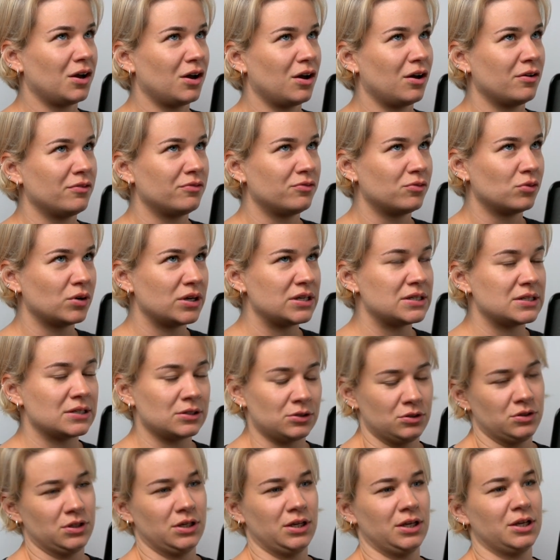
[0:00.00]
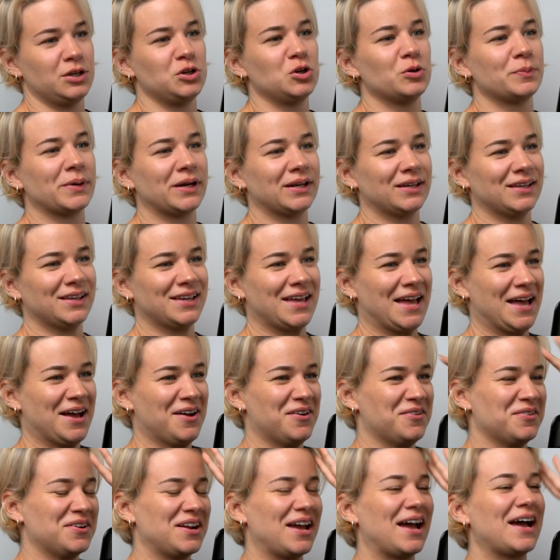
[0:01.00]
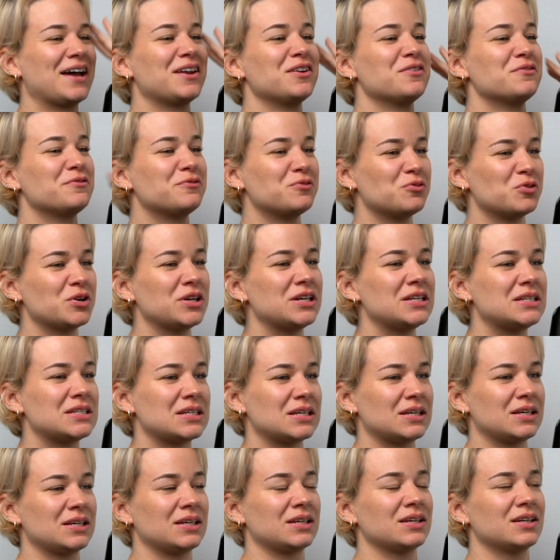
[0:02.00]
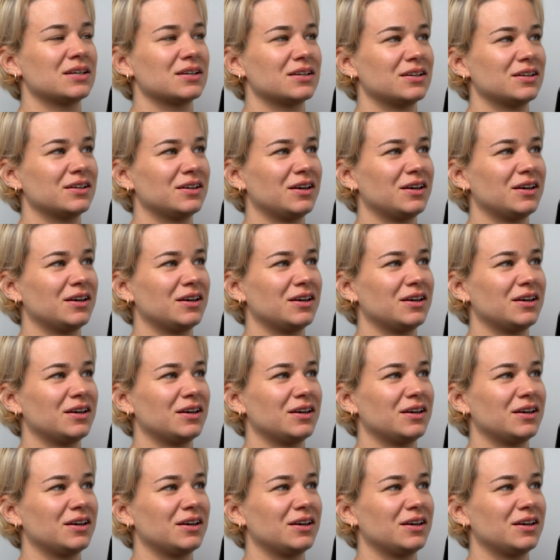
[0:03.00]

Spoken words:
avoiding looking in your bank account and avoiding